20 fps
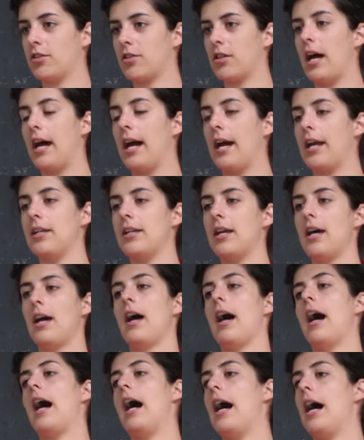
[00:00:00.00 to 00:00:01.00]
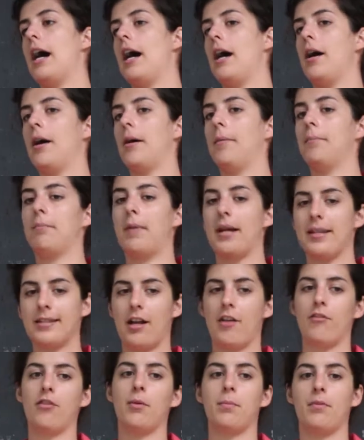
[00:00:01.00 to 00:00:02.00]
side, um,
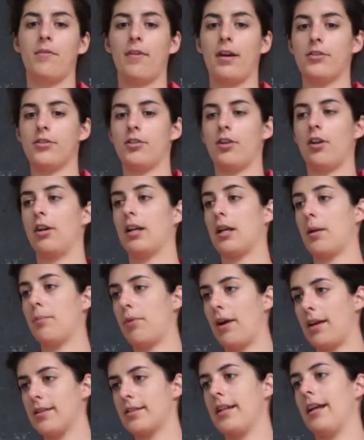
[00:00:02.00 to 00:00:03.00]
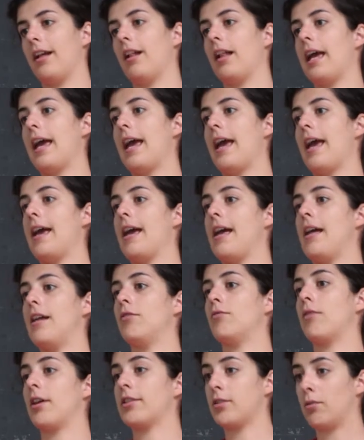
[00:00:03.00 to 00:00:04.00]
myself and Professor Kim Pressnail
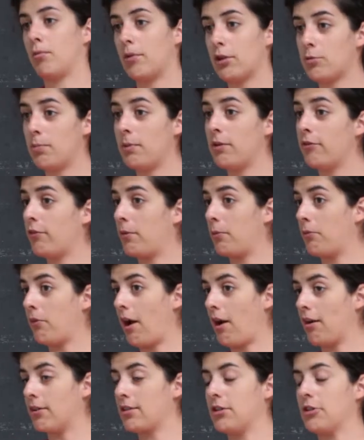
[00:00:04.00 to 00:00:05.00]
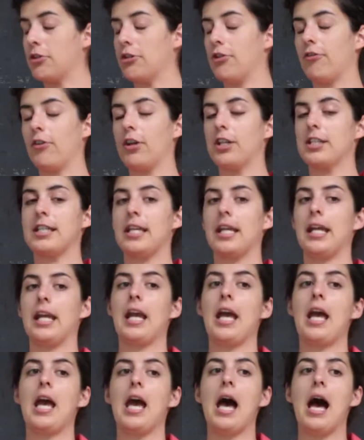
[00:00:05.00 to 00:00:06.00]
and Russell Richman from Ryerson University,
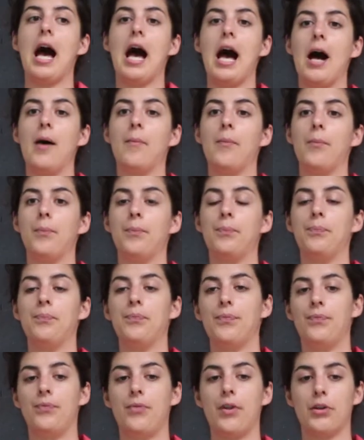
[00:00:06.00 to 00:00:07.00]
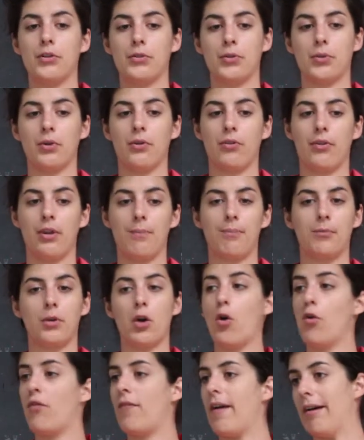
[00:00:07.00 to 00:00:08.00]
um, they're sort of the
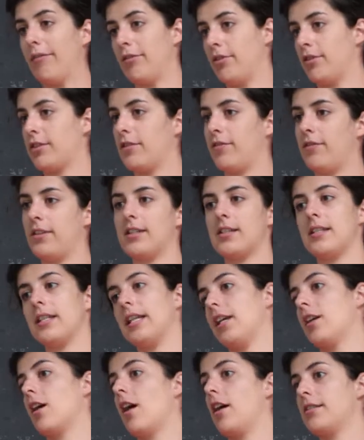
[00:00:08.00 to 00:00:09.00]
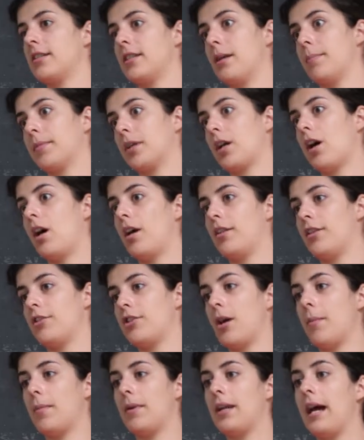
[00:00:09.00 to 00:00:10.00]
co-founders of this neat concept called the
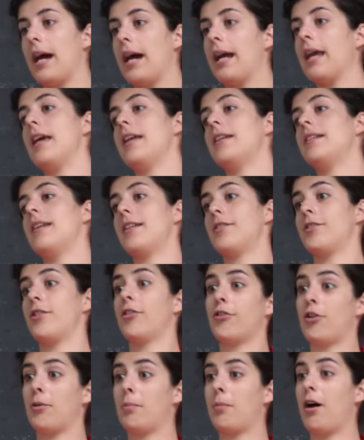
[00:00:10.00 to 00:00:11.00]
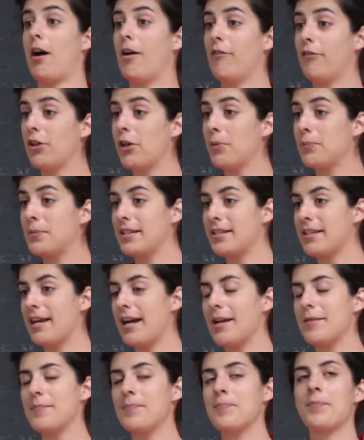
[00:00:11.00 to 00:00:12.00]
Gemini Nested Thermal Envelope
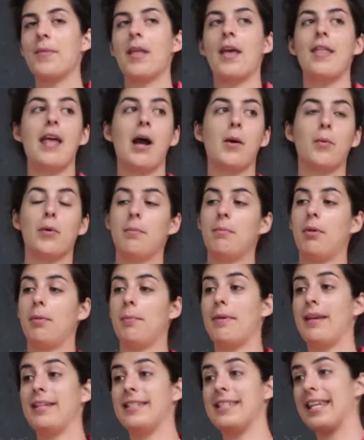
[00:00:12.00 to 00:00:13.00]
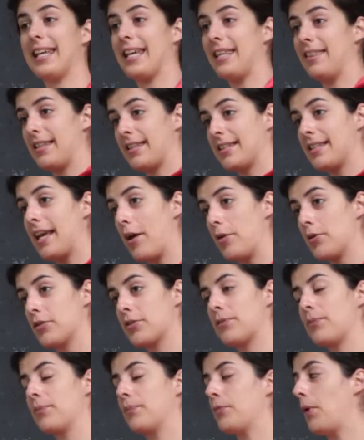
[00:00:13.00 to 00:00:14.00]
Design that we're implementing in this
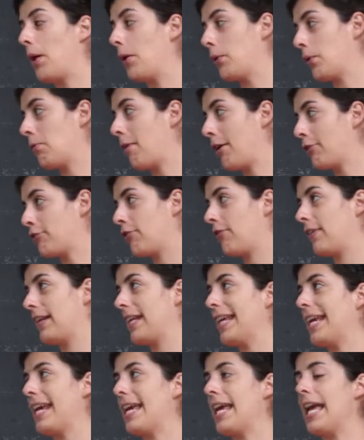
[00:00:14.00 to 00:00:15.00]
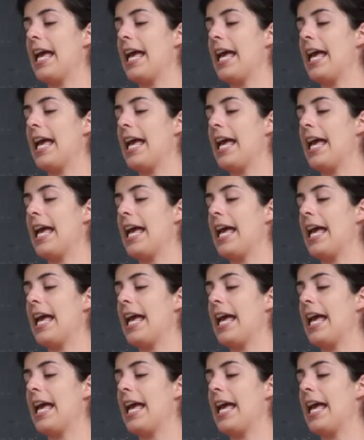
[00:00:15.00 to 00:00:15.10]
house while we're retrofitting it.